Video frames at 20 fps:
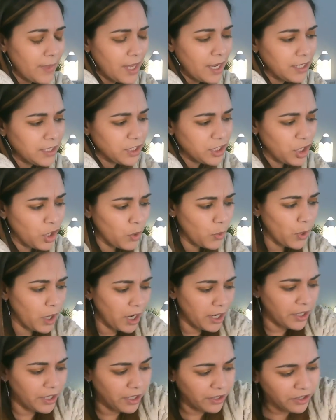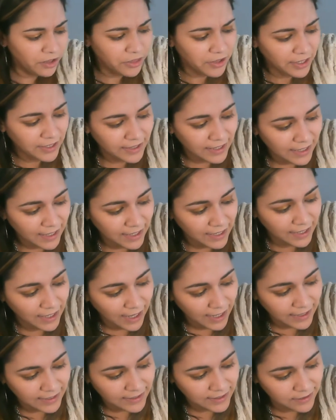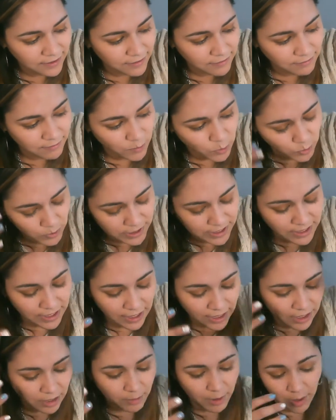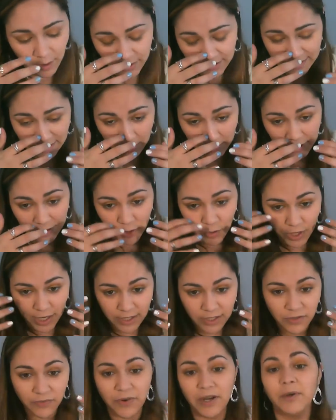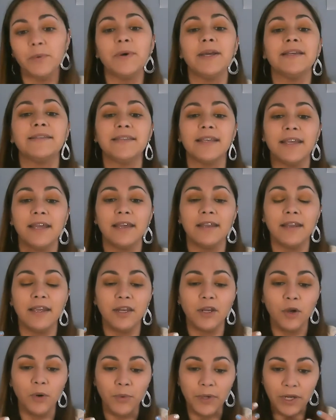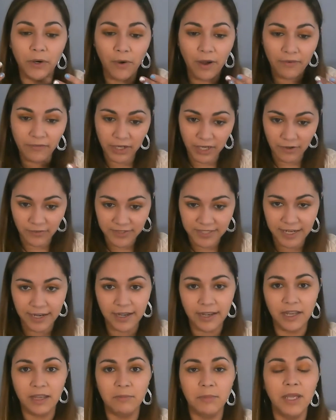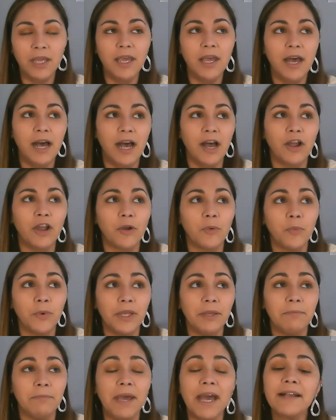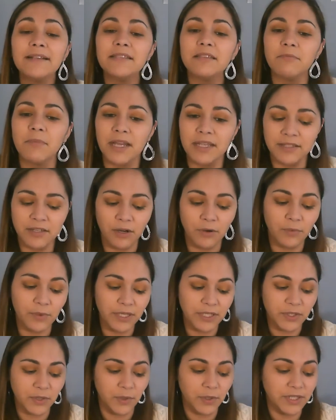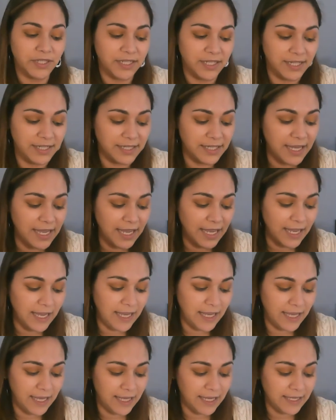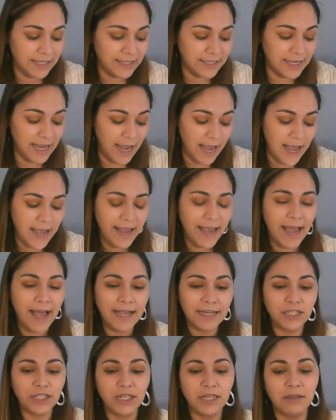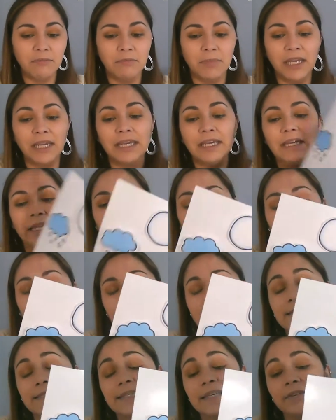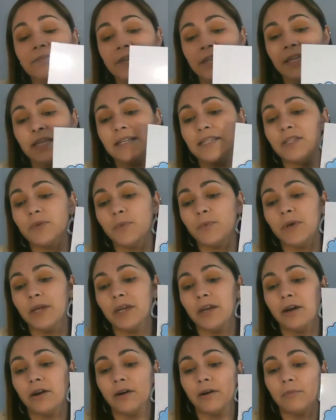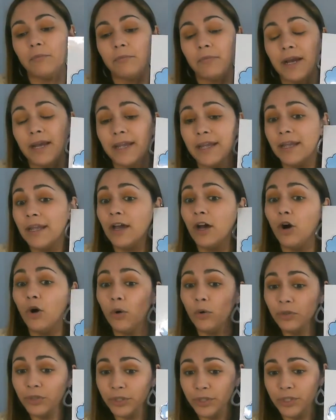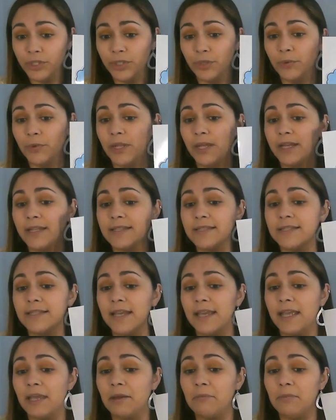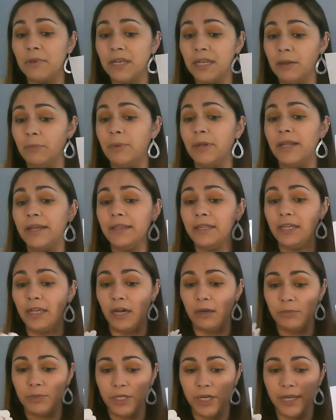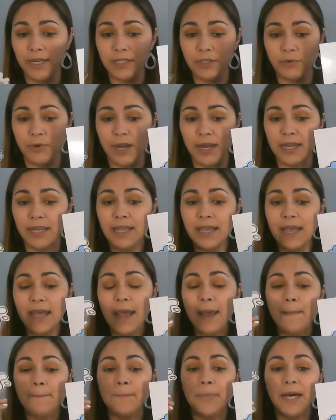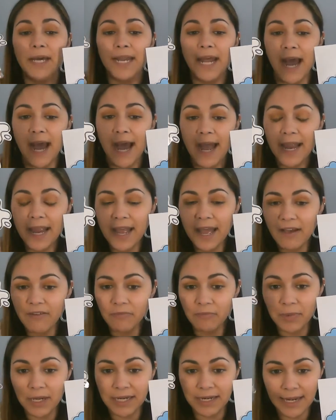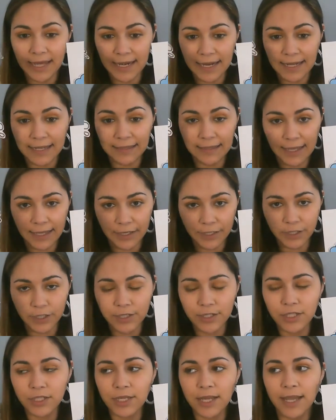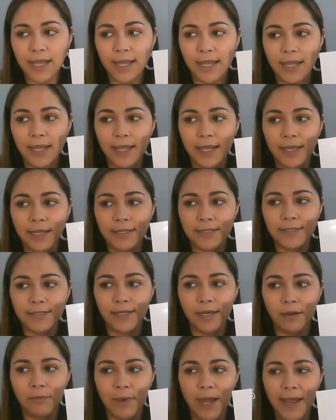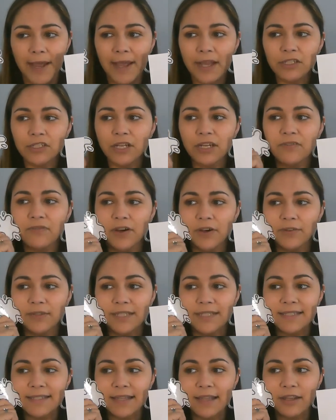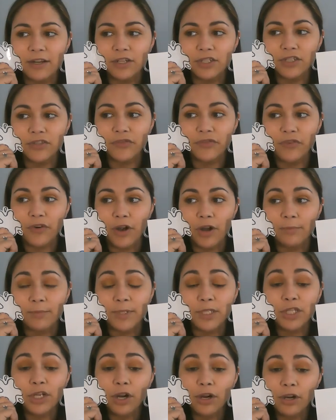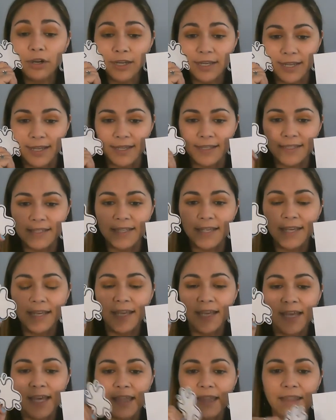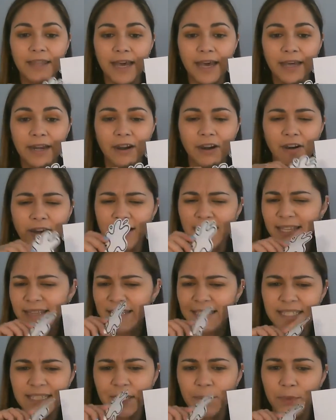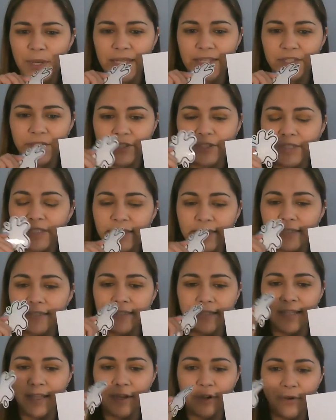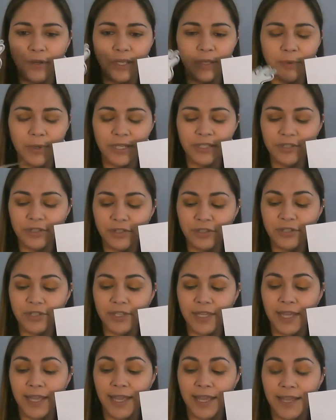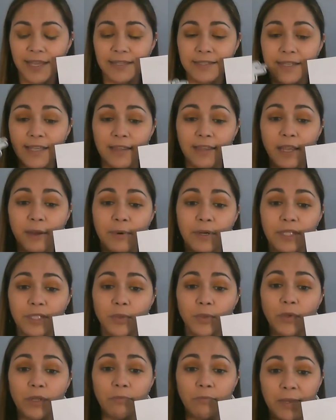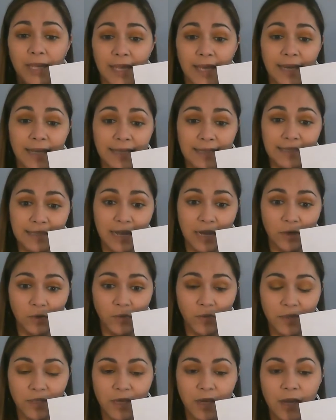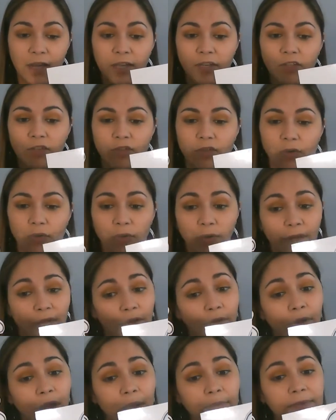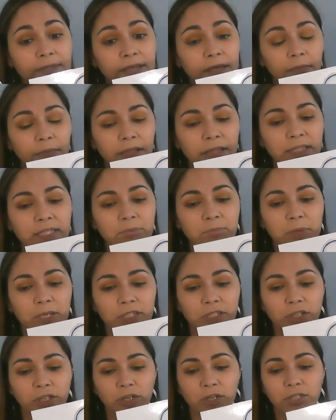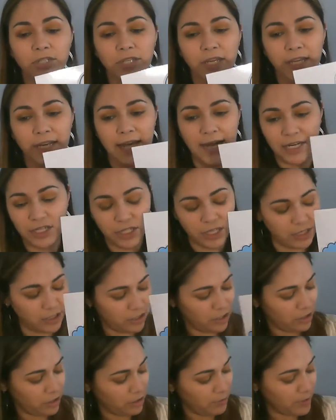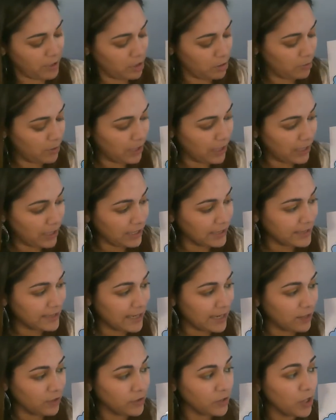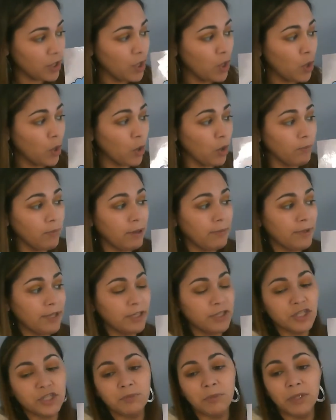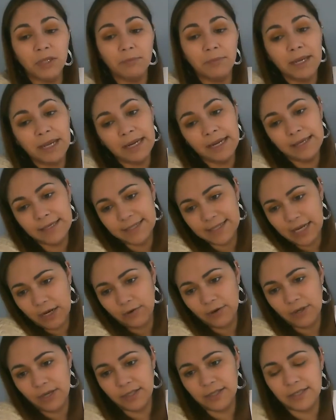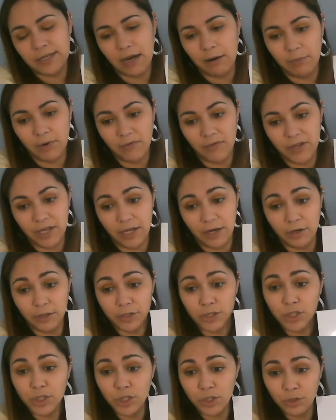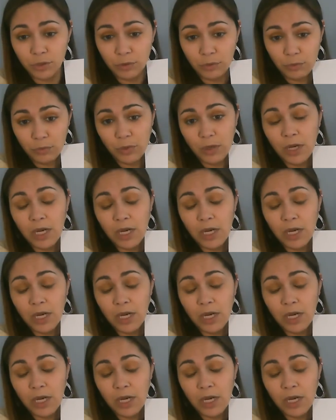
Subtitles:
So another thing that I was thinking about, because I've been trying to find ways, again, I know we don't have enough time, how can we maximize our resources, is I actually made activities where my older students, they can manipulate the objects, right? But I have magnetic letters, and I actually found these letters from Target that are like these erasers, these letter erasers, and they were doing beginning sounds. So you can grab some of these pictures and actually turn them into beginning sounds, or maybe they just put the beginning sound on top of here too.